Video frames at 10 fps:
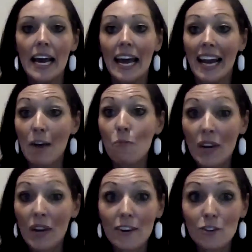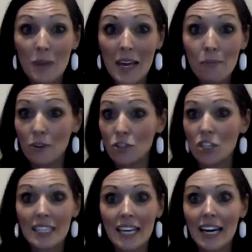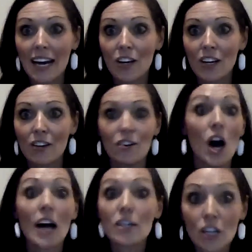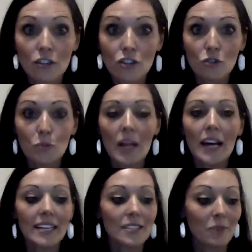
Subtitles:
And I'm one of those people, just like I could not share Juice Plus,